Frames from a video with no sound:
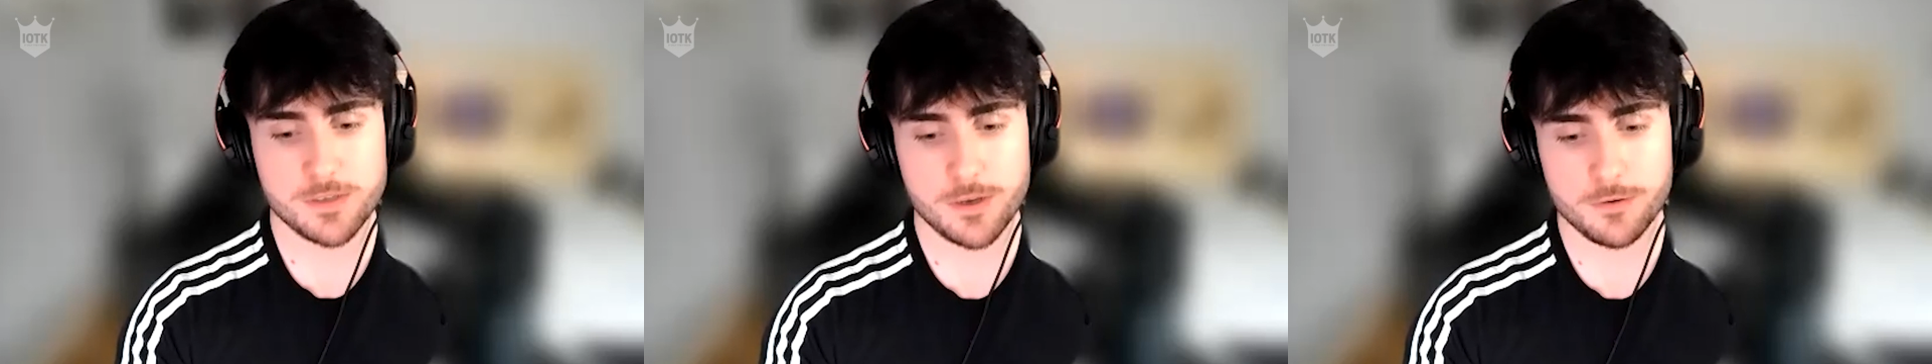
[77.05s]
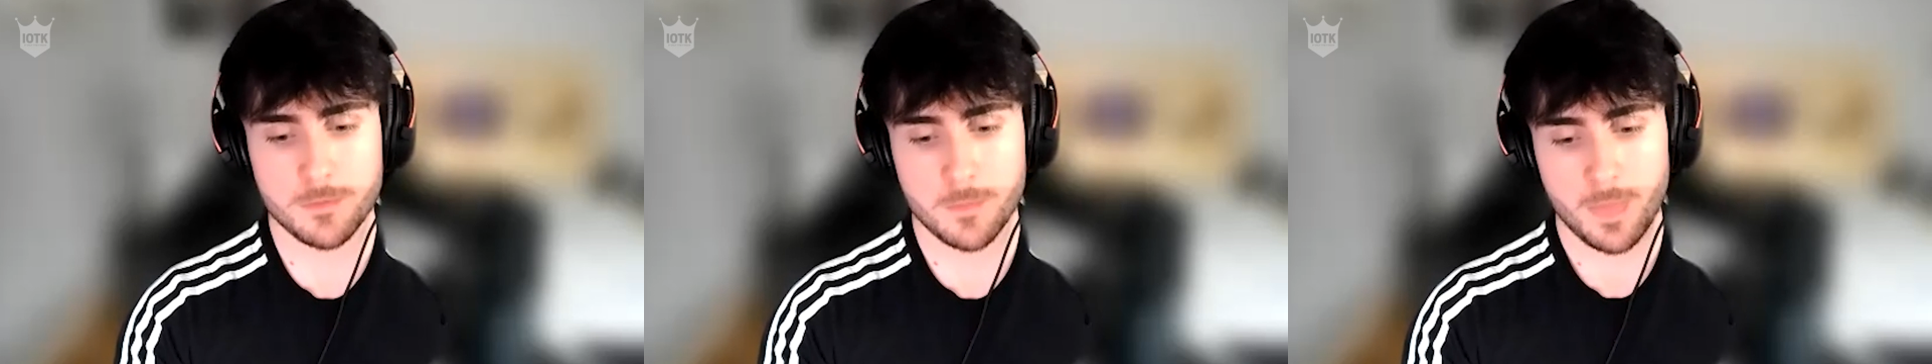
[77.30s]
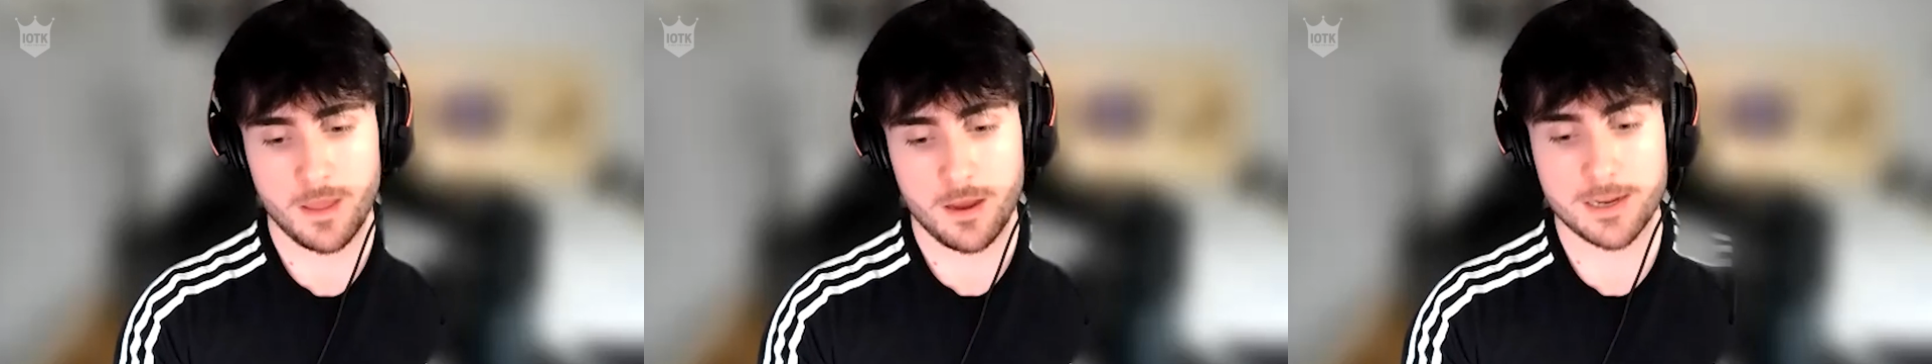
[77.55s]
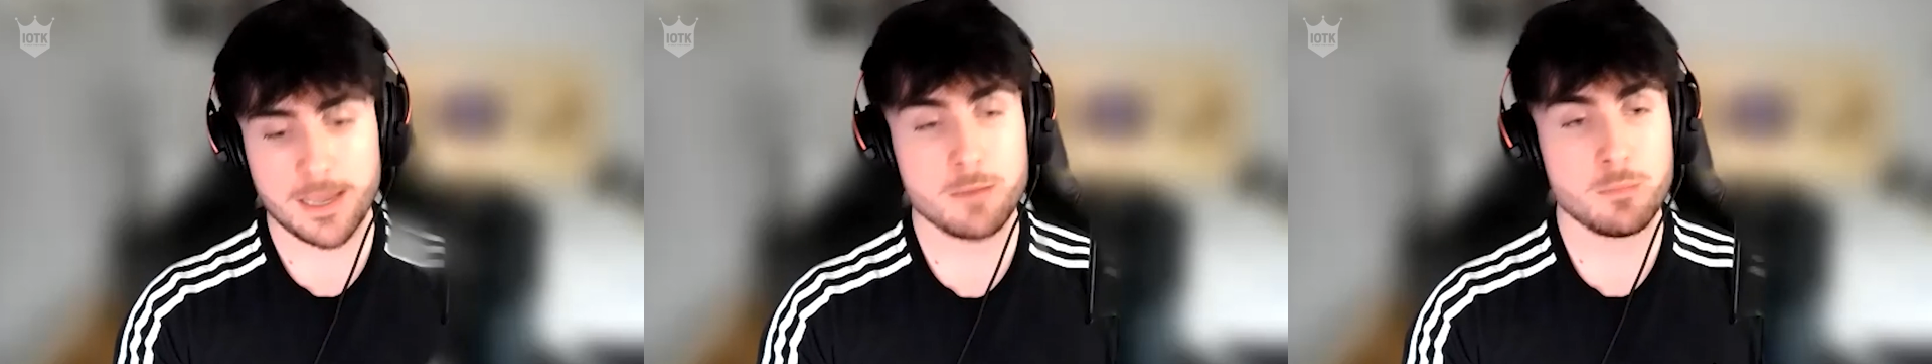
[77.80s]
So
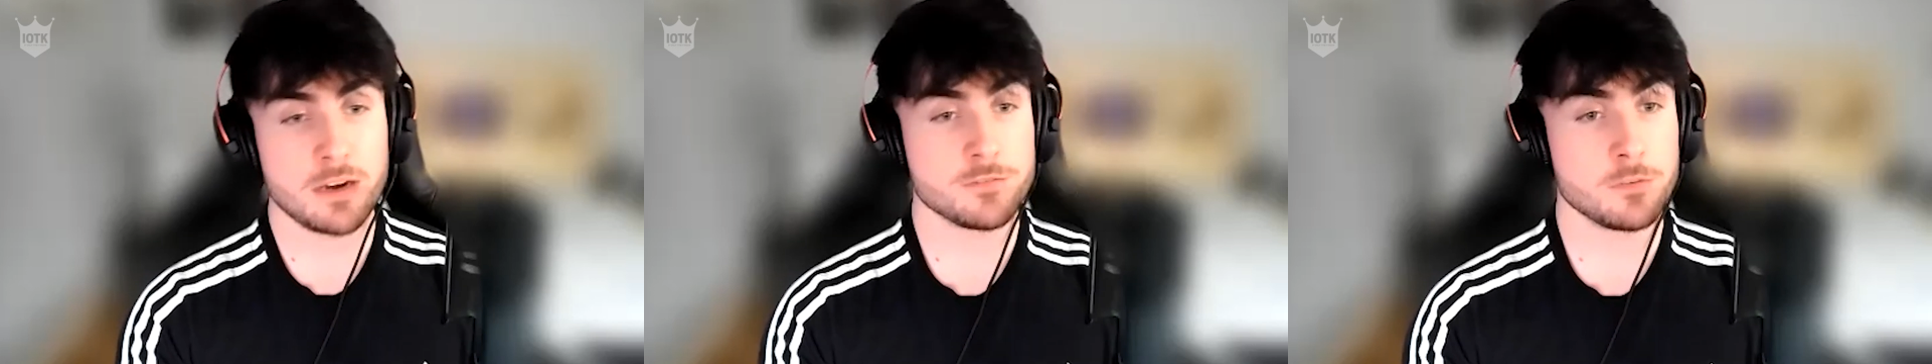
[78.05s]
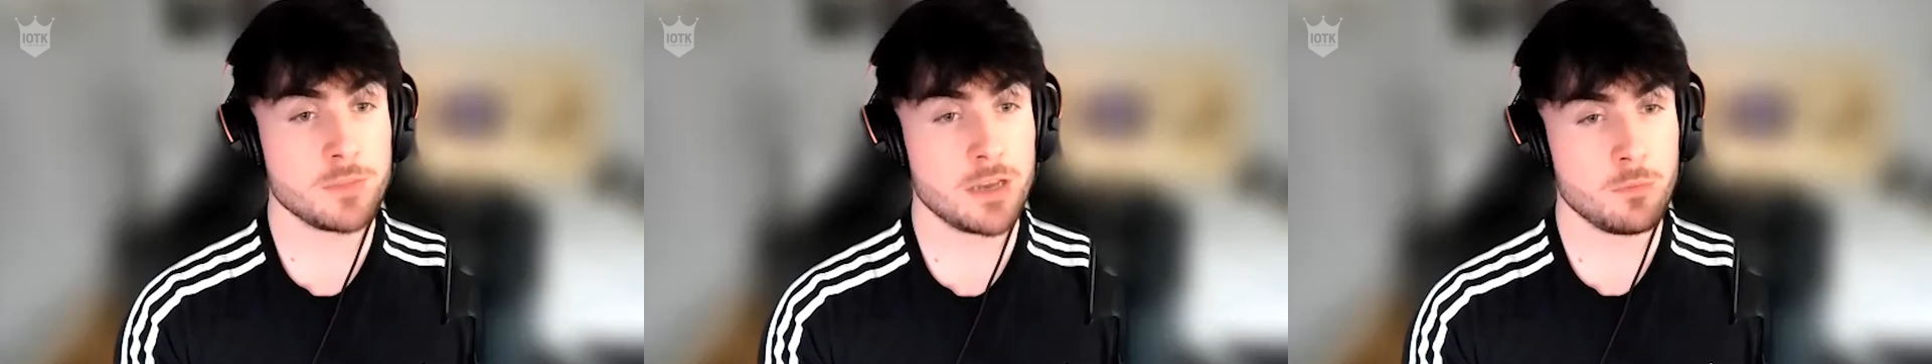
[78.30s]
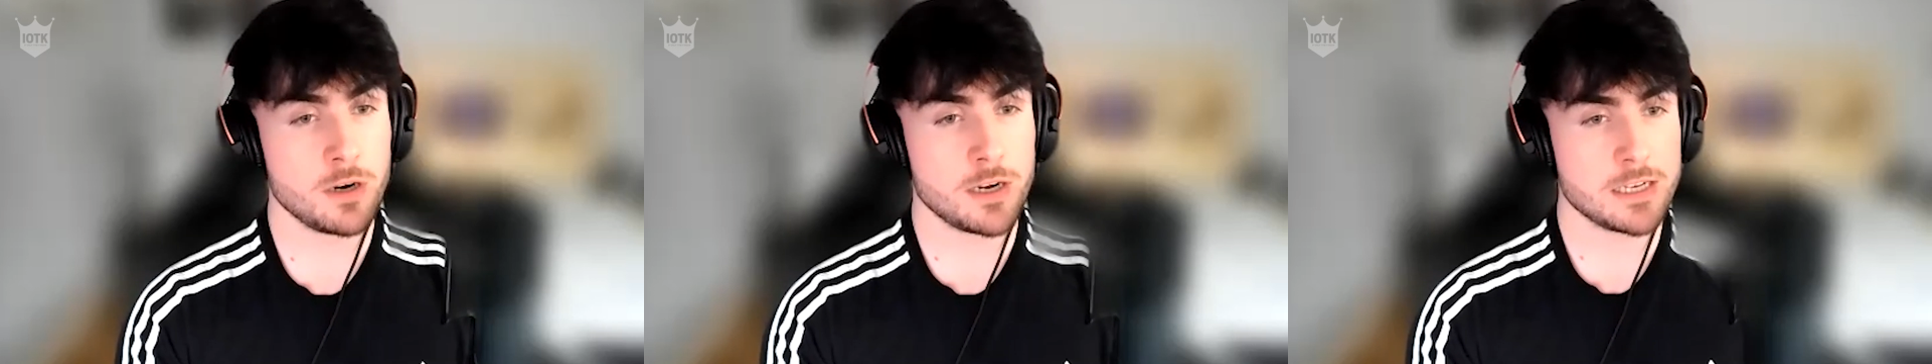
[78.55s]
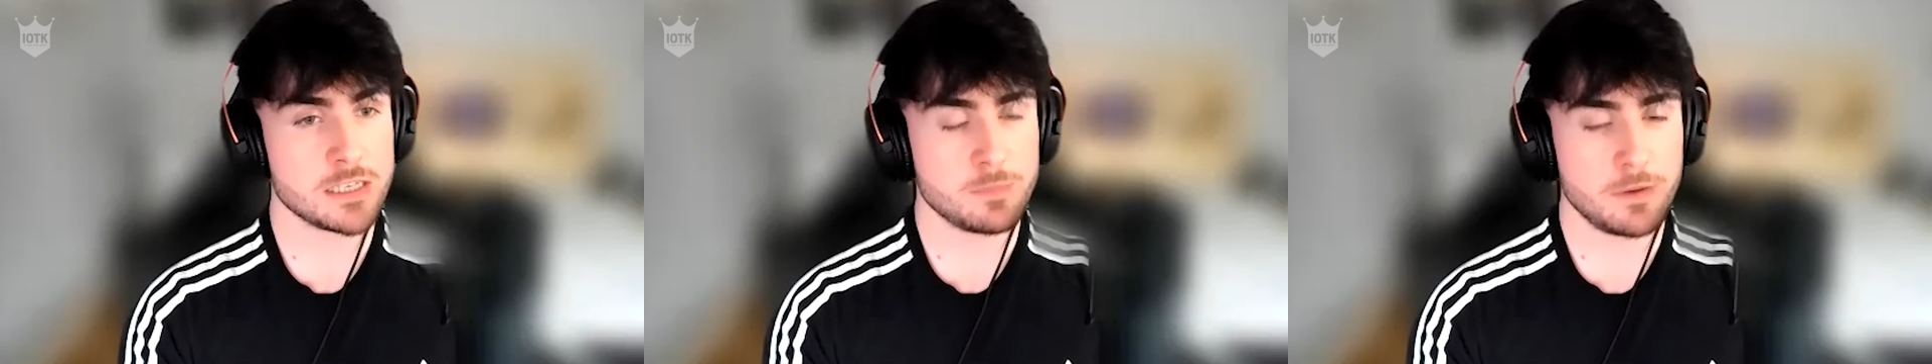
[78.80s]
I came back from that work
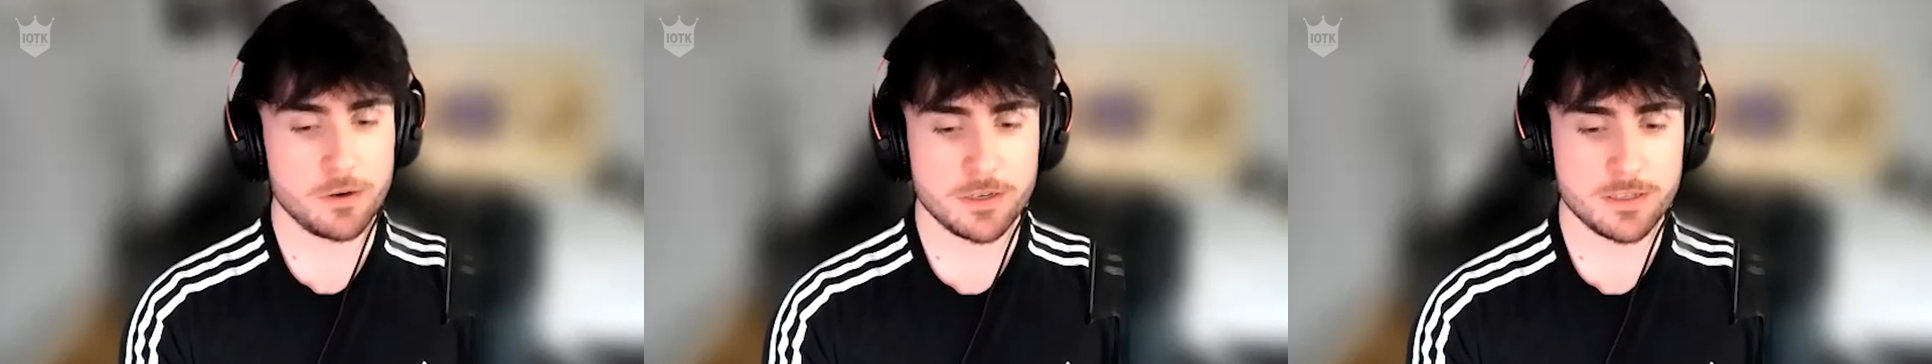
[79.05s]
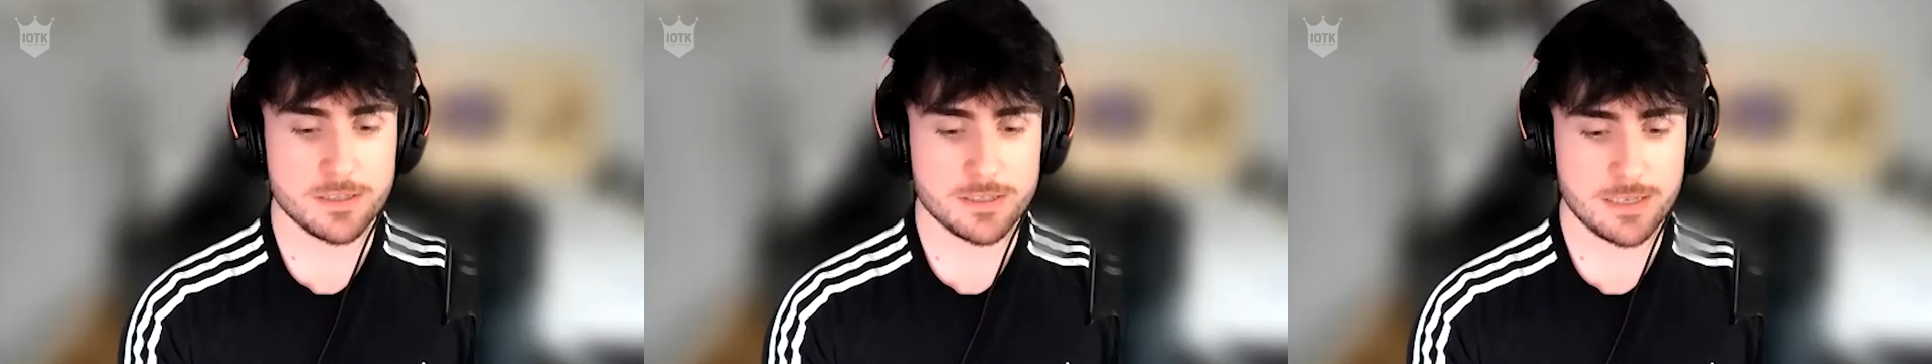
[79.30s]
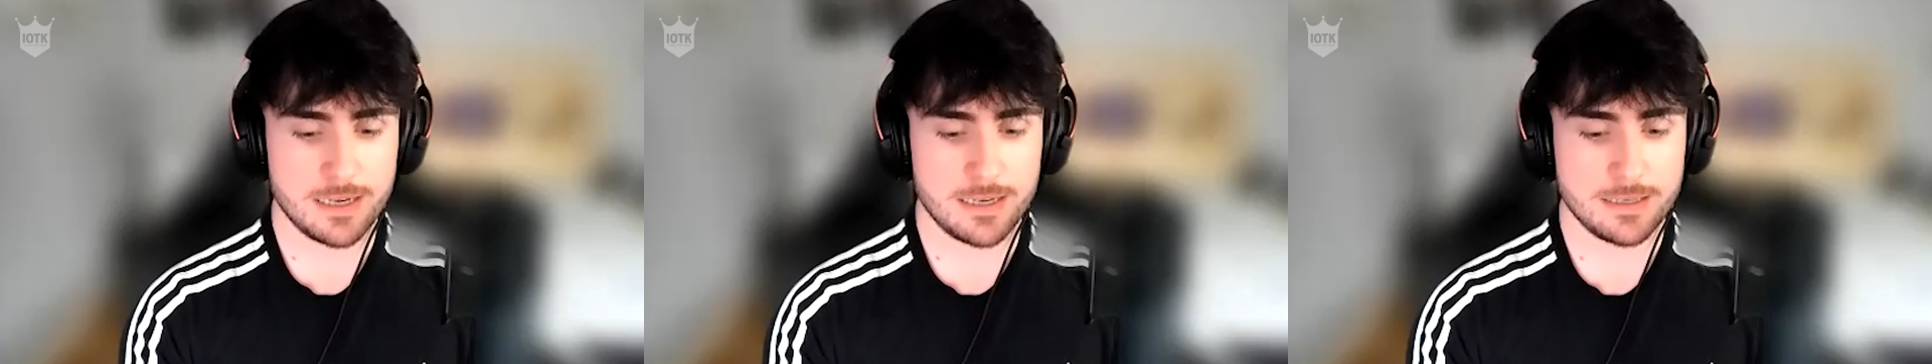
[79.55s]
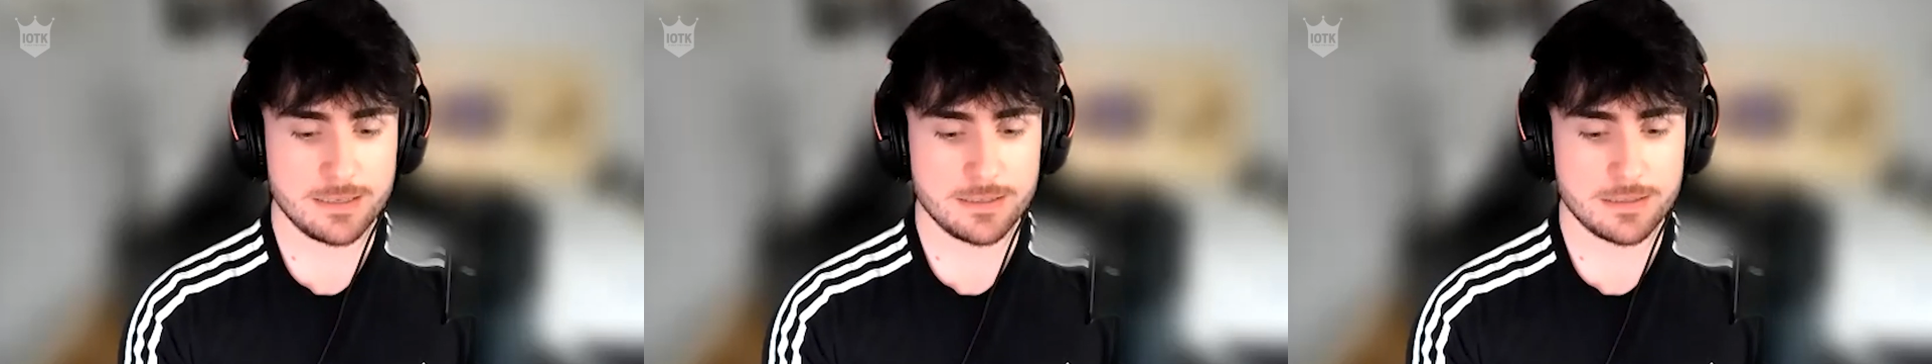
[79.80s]
experience
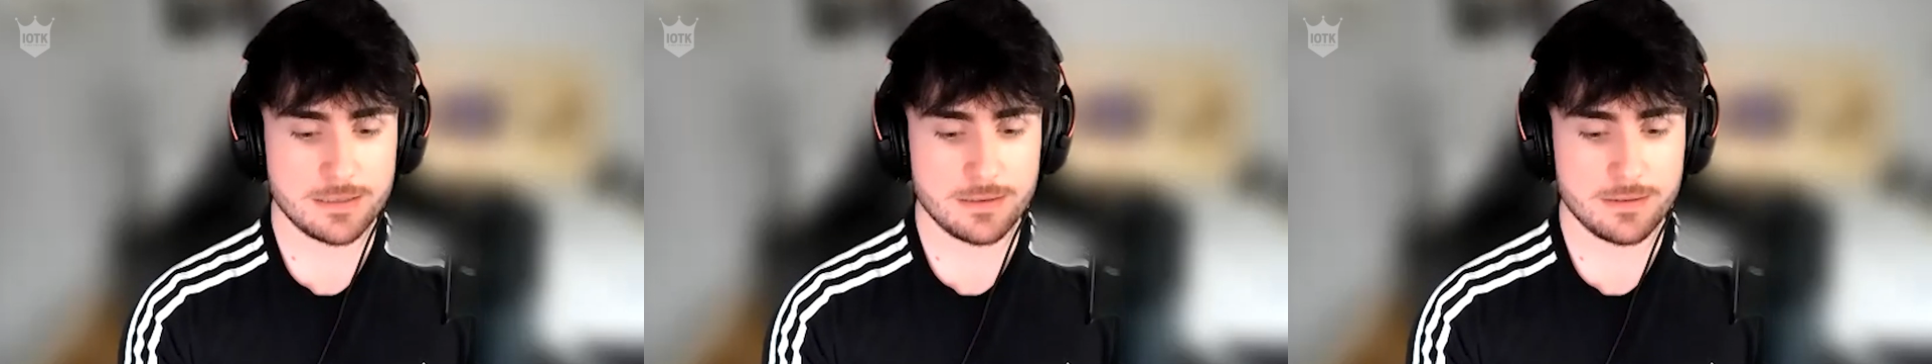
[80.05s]
and